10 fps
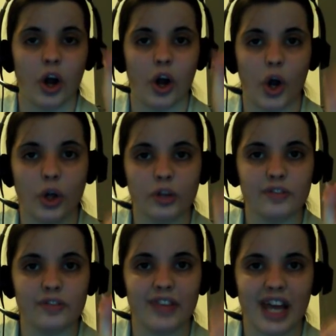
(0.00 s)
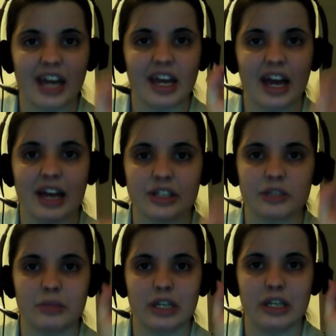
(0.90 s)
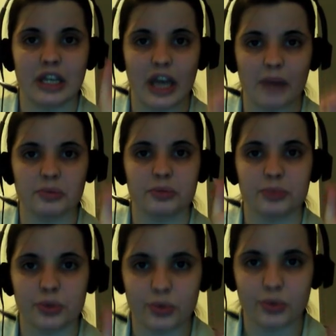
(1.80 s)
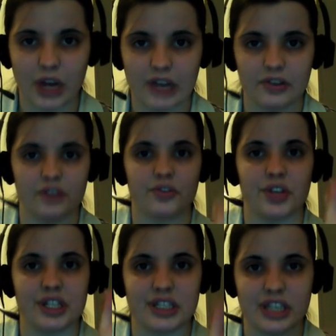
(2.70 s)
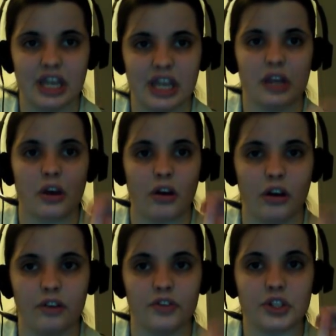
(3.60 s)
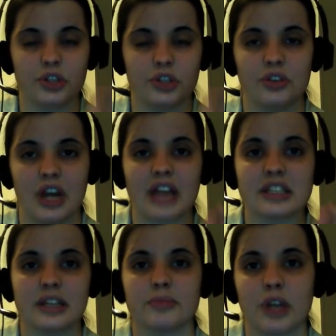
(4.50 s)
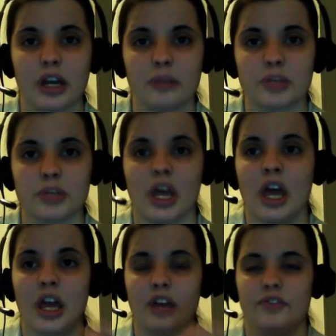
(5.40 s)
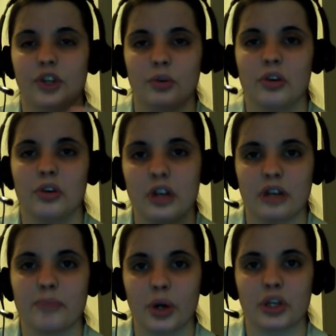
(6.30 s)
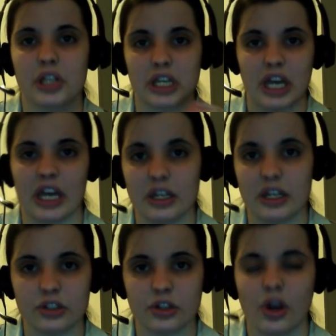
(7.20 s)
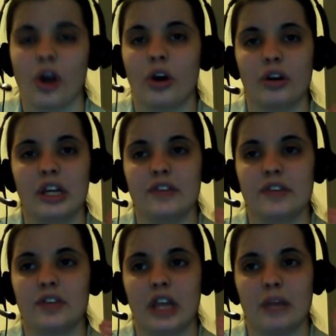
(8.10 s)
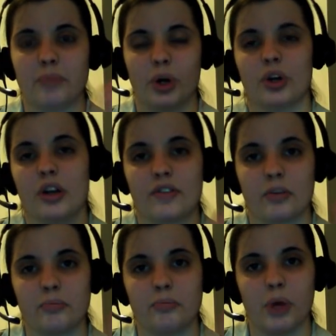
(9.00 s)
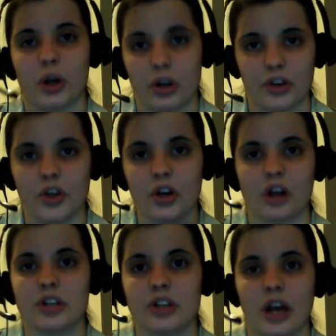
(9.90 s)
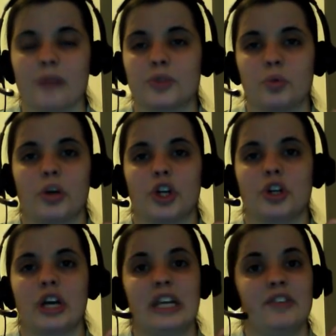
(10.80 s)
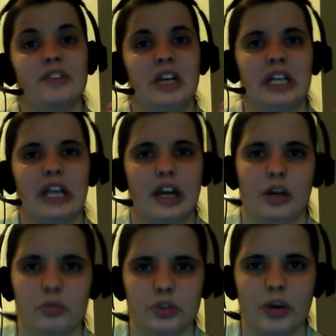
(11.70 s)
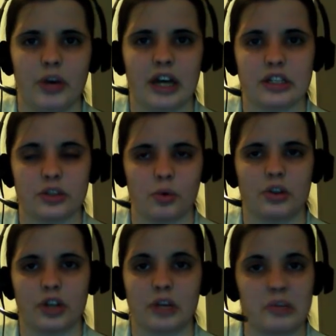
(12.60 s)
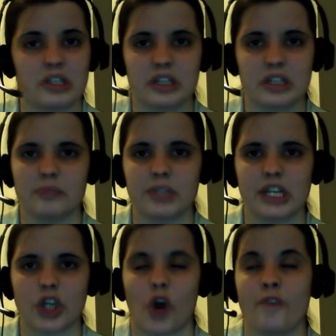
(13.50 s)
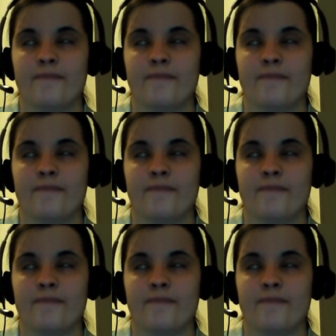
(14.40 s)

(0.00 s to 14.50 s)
all of that has to be kept private for the sake of the children. And sometimes if you are not a part of the case or even a part of the bar, there are times to where you're not even allowed to access court documents. Some states are